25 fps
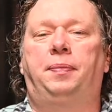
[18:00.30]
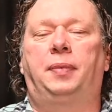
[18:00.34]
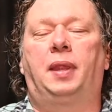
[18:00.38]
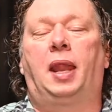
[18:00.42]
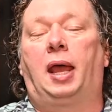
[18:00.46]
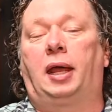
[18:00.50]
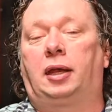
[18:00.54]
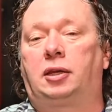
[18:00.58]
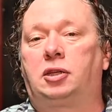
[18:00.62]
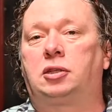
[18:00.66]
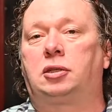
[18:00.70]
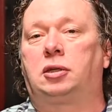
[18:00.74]

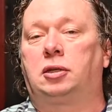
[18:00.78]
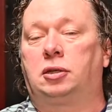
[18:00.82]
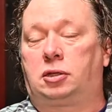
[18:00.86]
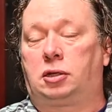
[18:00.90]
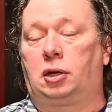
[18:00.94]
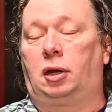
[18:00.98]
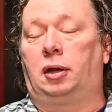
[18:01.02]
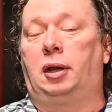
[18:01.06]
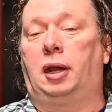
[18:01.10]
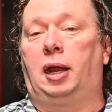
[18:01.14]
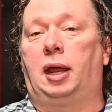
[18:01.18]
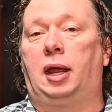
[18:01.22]
Next
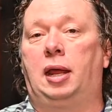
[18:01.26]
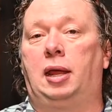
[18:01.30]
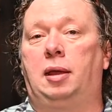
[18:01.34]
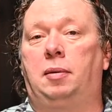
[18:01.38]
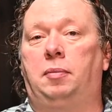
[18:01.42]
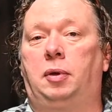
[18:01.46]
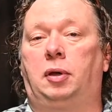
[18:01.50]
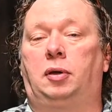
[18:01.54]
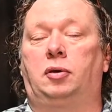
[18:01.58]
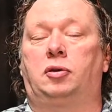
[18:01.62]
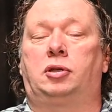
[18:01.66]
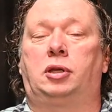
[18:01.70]
Sunday,
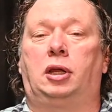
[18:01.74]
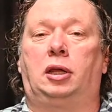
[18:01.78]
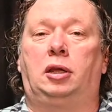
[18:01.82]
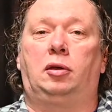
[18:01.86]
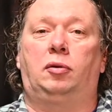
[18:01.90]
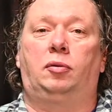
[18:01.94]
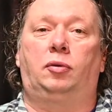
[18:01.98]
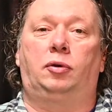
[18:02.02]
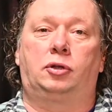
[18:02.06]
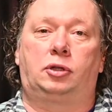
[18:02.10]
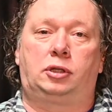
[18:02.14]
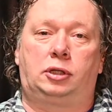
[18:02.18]
because then
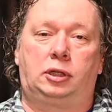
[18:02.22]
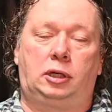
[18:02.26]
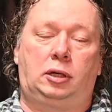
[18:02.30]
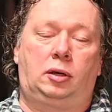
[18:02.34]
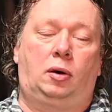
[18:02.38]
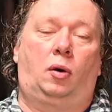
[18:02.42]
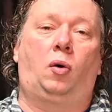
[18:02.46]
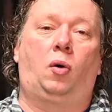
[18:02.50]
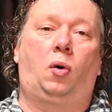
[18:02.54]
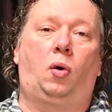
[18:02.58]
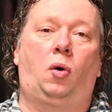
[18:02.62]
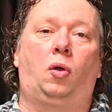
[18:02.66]
you will see
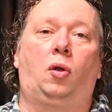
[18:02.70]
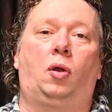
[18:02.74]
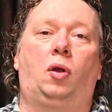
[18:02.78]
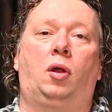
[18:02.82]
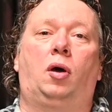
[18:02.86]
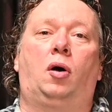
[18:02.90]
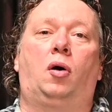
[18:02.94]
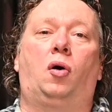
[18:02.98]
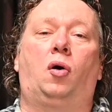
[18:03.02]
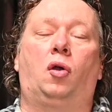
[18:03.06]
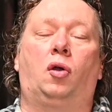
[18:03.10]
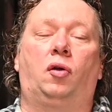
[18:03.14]
all
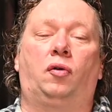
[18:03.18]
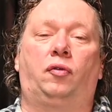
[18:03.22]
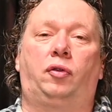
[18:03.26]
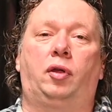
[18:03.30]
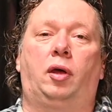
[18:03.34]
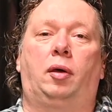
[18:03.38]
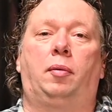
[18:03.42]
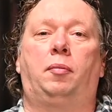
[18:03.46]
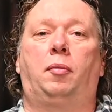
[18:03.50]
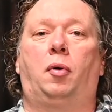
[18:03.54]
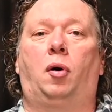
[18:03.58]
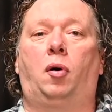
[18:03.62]
of
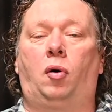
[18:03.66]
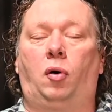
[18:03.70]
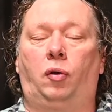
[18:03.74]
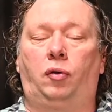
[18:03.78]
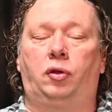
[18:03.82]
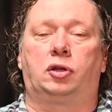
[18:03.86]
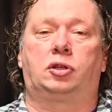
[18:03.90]
them, all